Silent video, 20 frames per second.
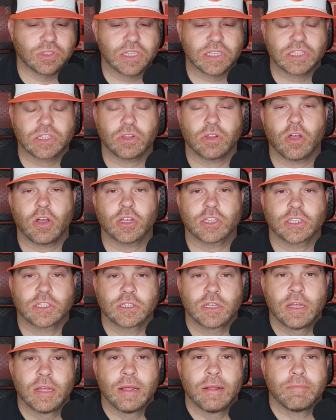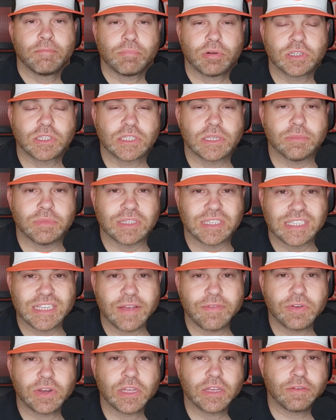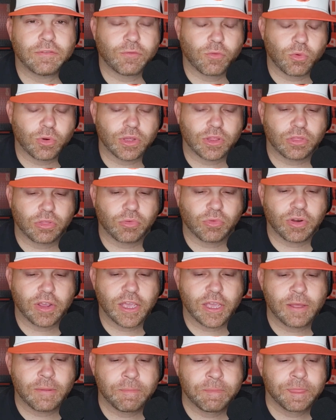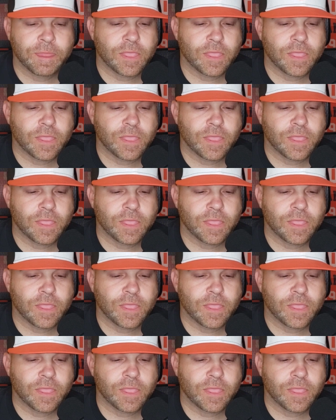This loss puts them at 70-43.